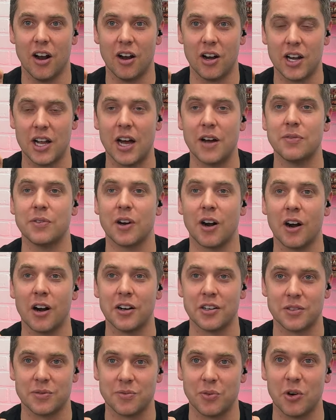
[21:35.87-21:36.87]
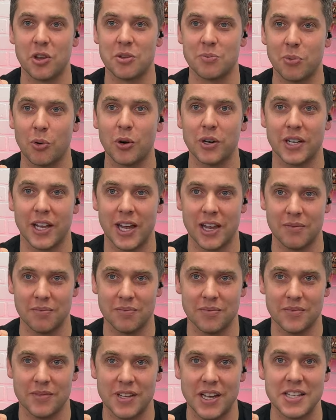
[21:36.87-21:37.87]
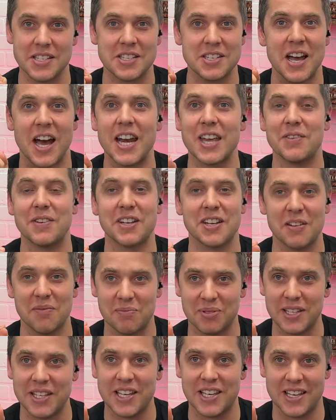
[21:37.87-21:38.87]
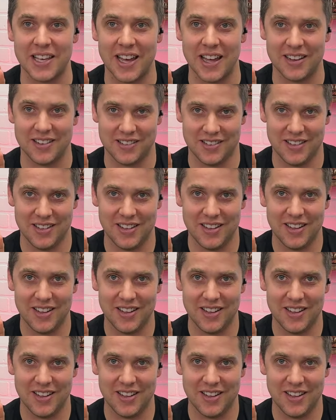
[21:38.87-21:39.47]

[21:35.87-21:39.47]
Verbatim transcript: cover art for the board game. It's not even complete yet,